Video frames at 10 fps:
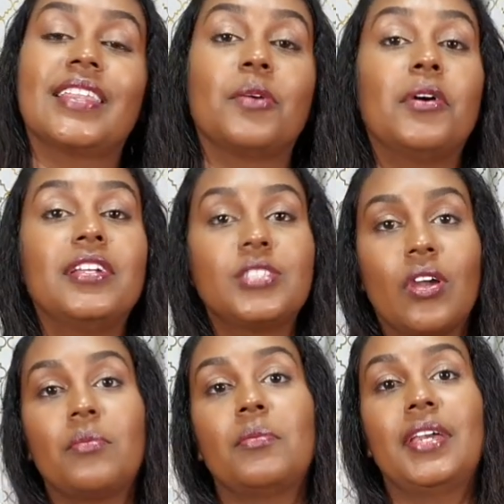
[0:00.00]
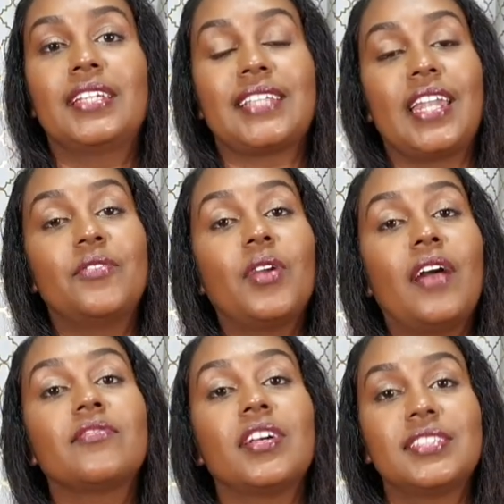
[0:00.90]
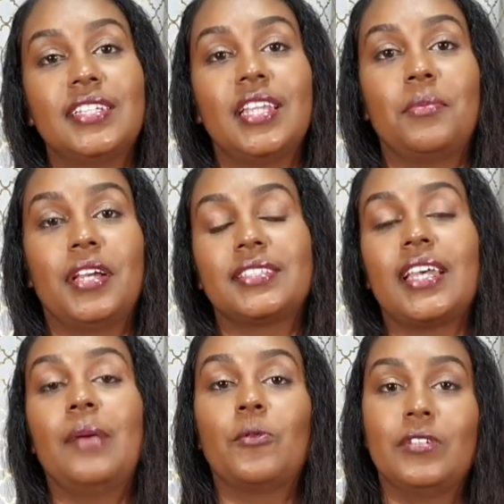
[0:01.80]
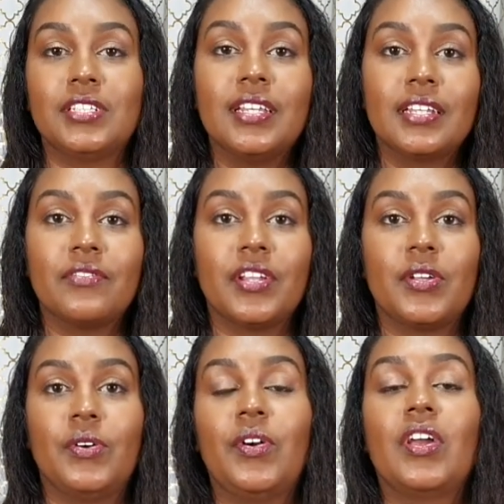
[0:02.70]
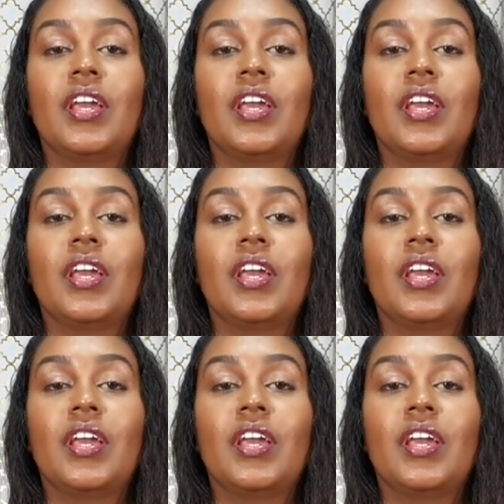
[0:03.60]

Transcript: they were enjoyable mix, and if you have not seen them yet, I'm going to link the video